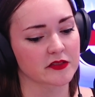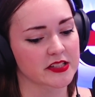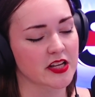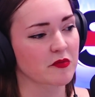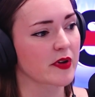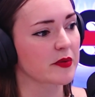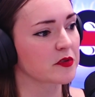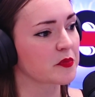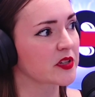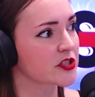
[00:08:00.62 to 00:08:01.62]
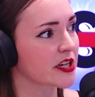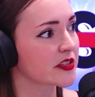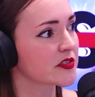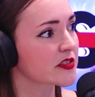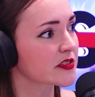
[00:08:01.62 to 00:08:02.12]
of disabled people are wheelchair
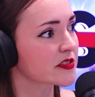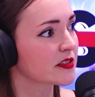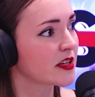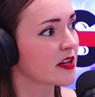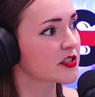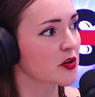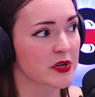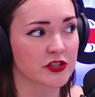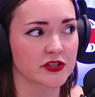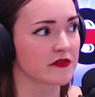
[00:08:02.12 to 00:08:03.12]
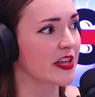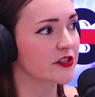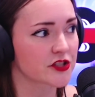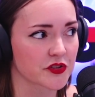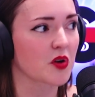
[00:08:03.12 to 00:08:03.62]
users. So they
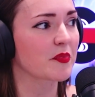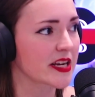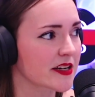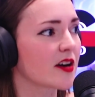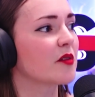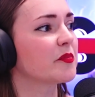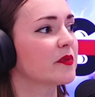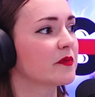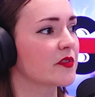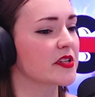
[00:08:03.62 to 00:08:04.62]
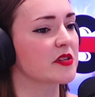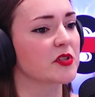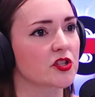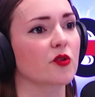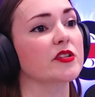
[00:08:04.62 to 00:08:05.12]
do not make up the
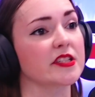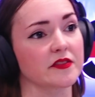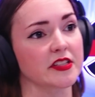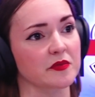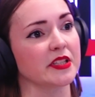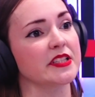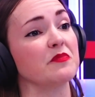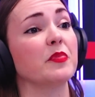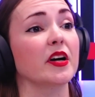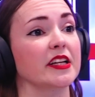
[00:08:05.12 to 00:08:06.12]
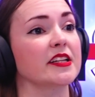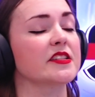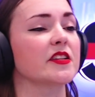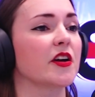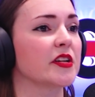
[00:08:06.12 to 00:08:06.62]
majority of disability, but it is
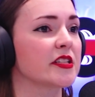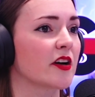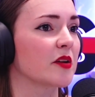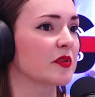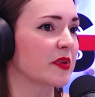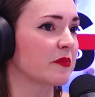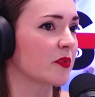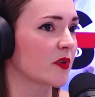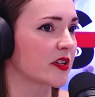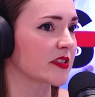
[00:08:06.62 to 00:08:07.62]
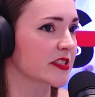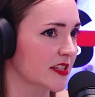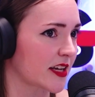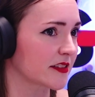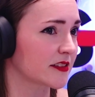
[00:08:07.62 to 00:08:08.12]
the only type that people
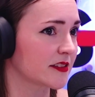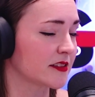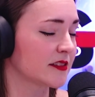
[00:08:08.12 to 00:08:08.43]
understand.